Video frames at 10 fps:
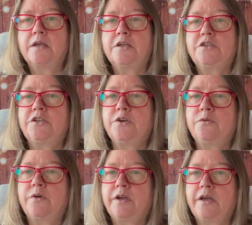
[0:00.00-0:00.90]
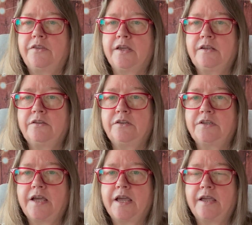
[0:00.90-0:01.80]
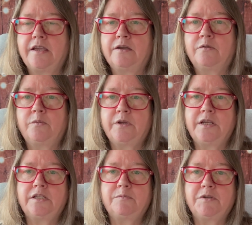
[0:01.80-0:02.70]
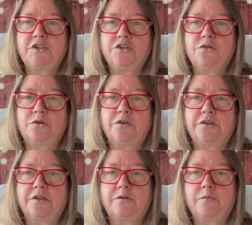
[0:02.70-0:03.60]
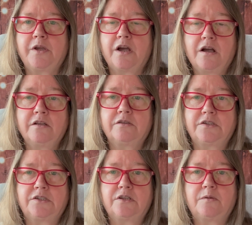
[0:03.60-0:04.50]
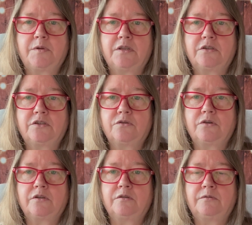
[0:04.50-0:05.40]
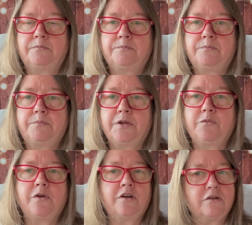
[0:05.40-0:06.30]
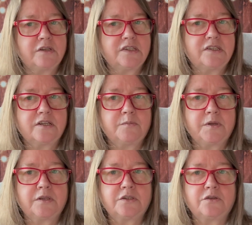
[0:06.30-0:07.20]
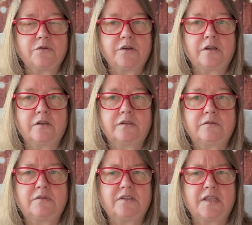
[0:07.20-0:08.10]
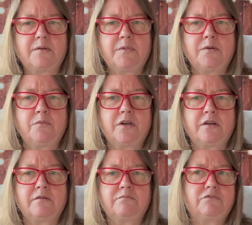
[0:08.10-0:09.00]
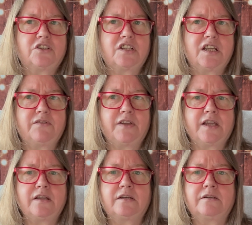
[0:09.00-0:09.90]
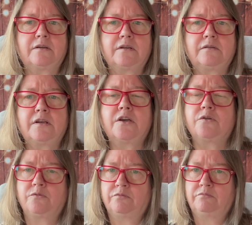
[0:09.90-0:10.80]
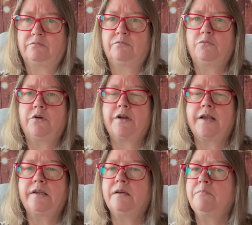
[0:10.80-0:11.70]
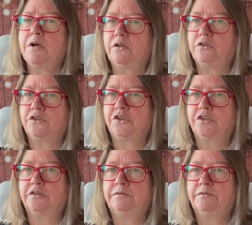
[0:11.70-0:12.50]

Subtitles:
So at the end of the day, we need to be sure that we aren't disturbing the soil. But if we're not disturbing the soil, does that mean we're just leaving it? No, we're adding a mulch.